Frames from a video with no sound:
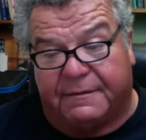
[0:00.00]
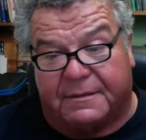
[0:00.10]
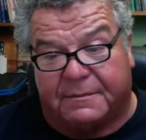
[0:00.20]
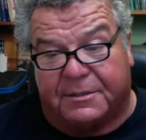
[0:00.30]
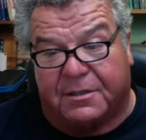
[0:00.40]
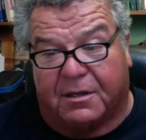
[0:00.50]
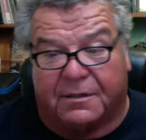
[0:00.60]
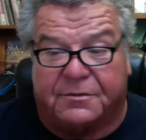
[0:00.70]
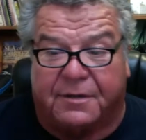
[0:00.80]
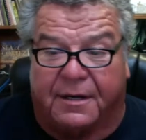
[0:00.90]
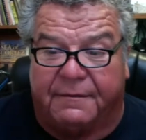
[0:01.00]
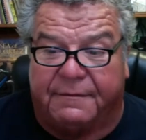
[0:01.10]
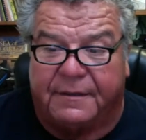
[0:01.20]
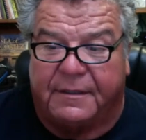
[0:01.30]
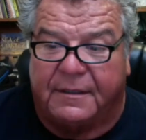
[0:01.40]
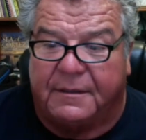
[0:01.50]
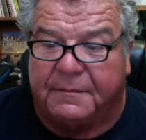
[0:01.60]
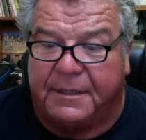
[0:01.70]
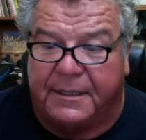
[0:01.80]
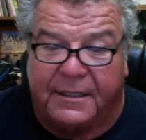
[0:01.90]
It's a much longer drive,
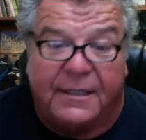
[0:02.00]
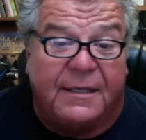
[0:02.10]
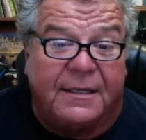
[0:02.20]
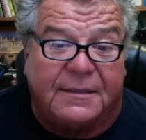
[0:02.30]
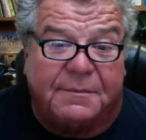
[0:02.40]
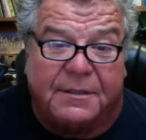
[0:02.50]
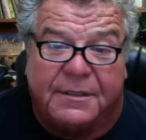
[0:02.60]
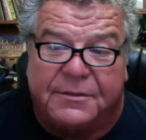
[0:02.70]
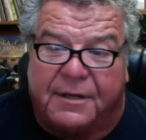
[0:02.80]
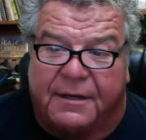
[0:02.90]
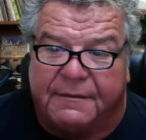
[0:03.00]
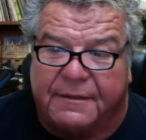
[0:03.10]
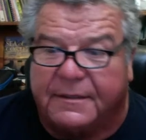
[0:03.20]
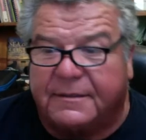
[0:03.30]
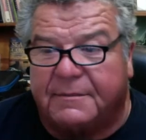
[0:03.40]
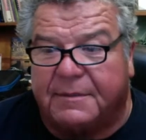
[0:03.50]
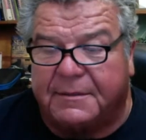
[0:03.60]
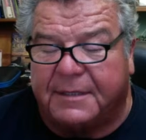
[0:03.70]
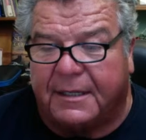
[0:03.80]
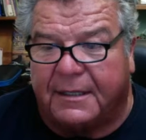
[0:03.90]
but it is a pretty drive. And then sometimes
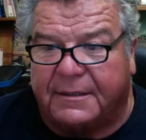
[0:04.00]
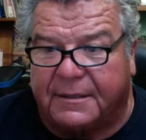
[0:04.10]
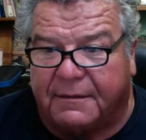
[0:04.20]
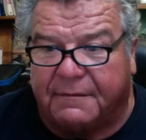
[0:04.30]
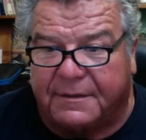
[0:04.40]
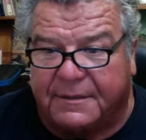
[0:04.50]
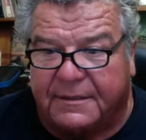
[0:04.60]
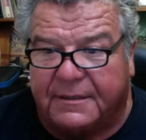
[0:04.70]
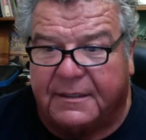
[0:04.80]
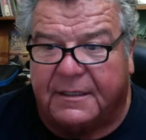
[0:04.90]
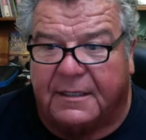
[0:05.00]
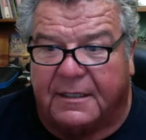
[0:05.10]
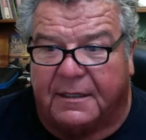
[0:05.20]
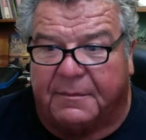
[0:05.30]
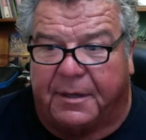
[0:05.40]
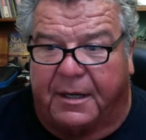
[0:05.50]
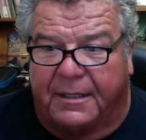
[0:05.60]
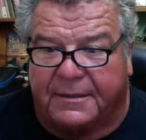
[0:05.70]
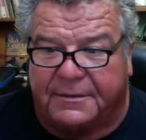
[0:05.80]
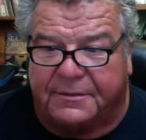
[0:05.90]
I like to go visit La
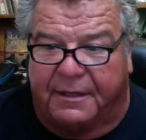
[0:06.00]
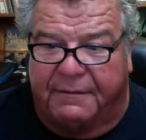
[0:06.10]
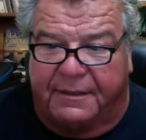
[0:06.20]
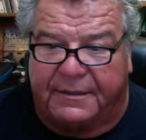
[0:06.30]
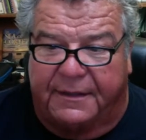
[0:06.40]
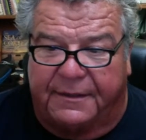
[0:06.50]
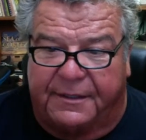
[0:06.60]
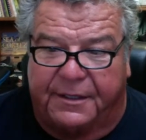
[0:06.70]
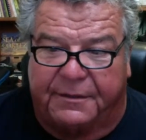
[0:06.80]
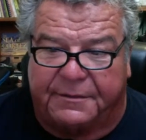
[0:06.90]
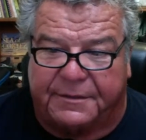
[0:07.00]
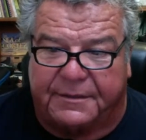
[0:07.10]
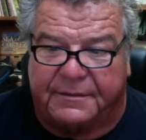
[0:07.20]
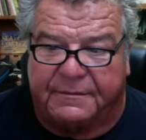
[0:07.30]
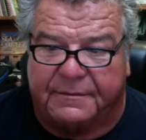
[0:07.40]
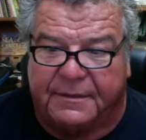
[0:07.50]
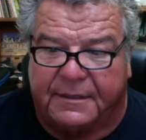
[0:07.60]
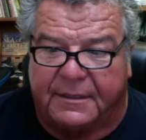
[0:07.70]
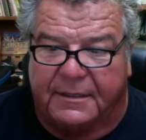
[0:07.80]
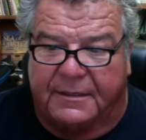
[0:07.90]
Paz and drive out down the coast and
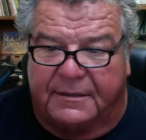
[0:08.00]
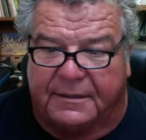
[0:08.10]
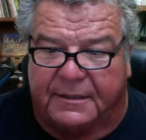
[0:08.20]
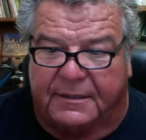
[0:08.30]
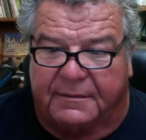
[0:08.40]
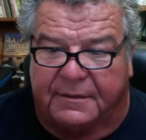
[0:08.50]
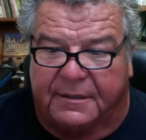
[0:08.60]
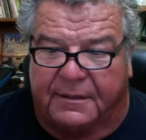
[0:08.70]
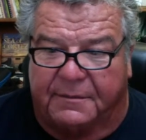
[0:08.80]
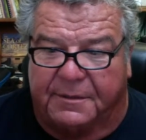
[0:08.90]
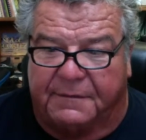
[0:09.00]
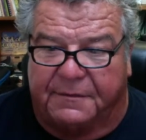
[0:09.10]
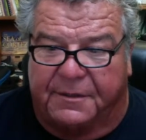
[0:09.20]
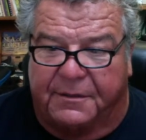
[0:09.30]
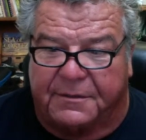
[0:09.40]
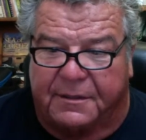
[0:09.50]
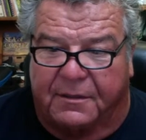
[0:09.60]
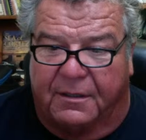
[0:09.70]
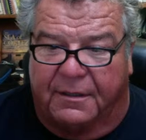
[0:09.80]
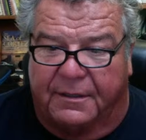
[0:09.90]
see the the beautiful coast
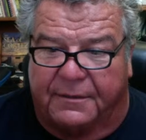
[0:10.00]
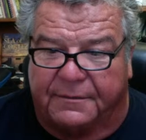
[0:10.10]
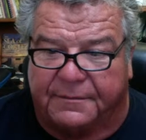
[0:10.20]
along there.